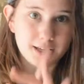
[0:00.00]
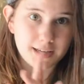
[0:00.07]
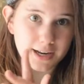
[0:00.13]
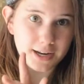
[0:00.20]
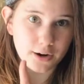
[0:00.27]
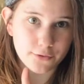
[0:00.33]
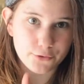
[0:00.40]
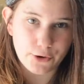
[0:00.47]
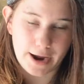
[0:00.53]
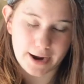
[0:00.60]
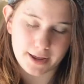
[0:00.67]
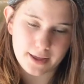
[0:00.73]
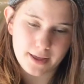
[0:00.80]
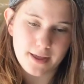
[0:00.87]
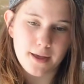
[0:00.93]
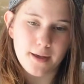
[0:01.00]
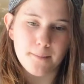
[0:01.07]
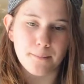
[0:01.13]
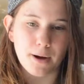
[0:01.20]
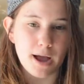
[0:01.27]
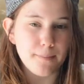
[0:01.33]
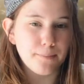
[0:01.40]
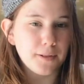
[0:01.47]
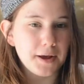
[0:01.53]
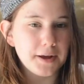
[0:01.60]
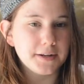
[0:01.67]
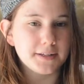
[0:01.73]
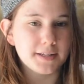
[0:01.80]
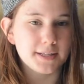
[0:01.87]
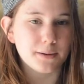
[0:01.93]
Getting off track. But I
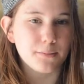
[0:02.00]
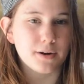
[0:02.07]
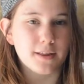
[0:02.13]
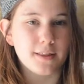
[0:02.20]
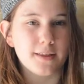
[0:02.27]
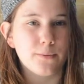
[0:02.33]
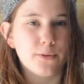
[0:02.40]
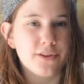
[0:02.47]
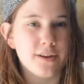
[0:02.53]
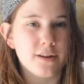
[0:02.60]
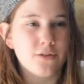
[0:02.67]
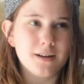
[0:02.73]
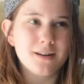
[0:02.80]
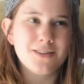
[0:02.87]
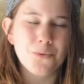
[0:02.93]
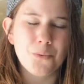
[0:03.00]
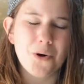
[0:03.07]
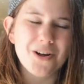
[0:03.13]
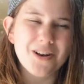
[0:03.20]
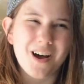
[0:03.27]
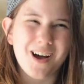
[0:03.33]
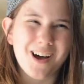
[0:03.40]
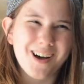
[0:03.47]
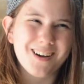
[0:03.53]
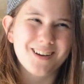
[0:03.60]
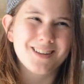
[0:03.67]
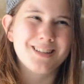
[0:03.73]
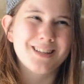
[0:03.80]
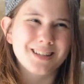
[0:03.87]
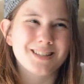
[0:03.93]
played it to someone and they said, the word
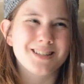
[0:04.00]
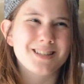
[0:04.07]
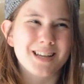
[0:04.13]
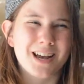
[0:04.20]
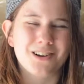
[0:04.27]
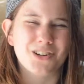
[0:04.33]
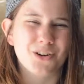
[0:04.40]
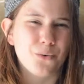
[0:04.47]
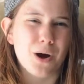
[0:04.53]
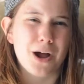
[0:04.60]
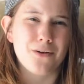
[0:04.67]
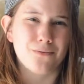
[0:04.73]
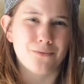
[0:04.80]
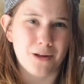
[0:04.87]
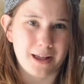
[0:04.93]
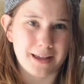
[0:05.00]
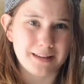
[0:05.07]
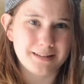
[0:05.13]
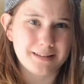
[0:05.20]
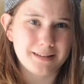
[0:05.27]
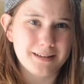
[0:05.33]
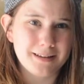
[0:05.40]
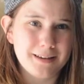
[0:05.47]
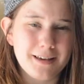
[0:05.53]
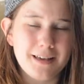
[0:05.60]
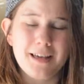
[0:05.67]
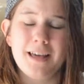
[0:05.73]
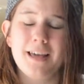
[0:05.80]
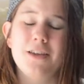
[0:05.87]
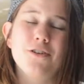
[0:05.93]
hug doesn't sound quite right.
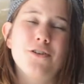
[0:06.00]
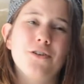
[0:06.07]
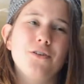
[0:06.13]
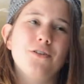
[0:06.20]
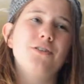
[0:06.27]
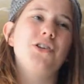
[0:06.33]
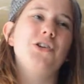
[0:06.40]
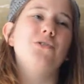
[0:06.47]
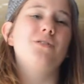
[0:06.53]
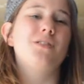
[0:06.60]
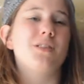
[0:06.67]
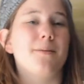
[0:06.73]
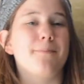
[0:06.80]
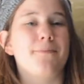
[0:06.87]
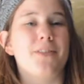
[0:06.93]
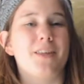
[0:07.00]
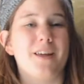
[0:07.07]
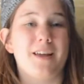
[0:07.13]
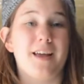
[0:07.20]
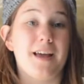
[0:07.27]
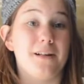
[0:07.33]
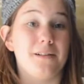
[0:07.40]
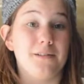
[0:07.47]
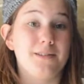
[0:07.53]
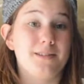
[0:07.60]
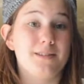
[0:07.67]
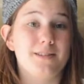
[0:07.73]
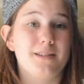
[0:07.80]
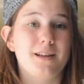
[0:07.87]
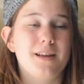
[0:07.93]
You could use something
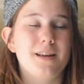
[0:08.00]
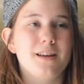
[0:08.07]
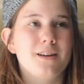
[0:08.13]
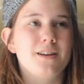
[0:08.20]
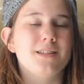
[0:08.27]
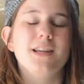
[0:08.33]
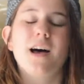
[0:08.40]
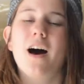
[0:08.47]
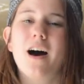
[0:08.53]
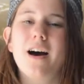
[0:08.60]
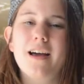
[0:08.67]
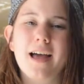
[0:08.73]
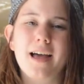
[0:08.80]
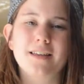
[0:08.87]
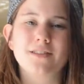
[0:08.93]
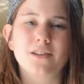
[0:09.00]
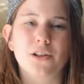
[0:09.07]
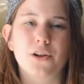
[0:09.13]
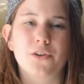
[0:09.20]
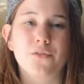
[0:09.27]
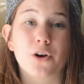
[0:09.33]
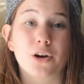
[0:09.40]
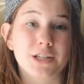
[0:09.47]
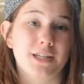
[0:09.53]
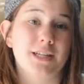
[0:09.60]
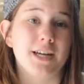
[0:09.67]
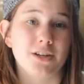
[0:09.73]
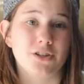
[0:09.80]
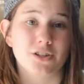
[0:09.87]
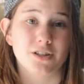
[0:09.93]
else. Because a hug has a lot of
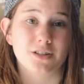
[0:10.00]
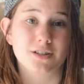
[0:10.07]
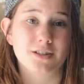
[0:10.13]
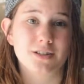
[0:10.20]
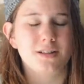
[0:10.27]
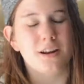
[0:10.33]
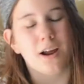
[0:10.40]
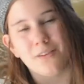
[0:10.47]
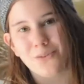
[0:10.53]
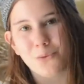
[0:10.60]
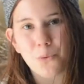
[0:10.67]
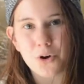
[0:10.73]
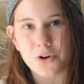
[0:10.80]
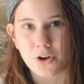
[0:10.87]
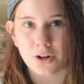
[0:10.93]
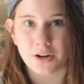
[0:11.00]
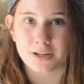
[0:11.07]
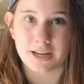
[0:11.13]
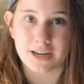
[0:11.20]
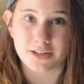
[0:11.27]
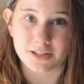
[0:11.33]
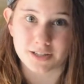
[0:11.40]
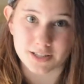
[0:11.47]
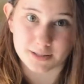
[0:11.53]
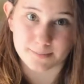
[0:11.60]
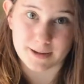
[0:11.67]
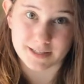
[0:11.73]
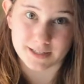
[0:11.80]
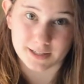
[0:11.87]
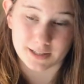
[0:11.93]
connotations. Now, the word connotations is
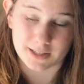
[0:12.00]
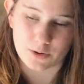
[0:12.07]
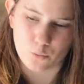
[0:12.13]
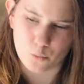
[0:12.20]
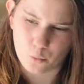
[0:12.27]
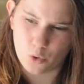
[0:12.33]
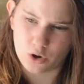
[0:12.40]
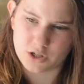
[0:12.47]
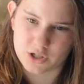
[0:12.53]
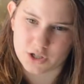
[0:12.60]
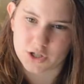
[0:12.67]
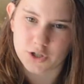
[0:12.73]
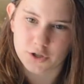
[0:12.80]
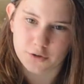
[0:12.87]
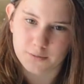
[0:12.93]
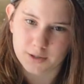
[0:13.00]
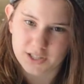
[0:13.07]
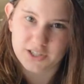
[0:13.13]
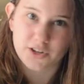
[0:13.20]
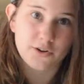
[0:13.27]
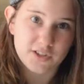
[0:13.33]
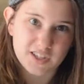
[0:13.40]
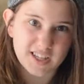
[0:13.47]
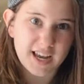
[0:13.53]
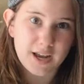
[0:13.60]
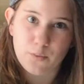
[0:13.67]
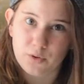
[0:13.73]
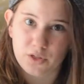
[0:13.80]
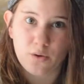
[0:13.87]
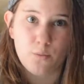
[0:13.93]
basically, what do you
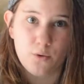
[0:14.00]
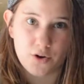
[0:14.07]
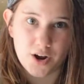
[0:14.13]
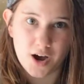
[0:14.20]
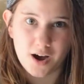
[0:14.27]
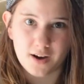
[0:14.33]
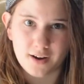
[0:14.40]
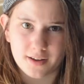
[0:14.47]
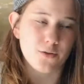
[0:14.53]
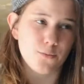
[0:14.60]
associate with the word hug?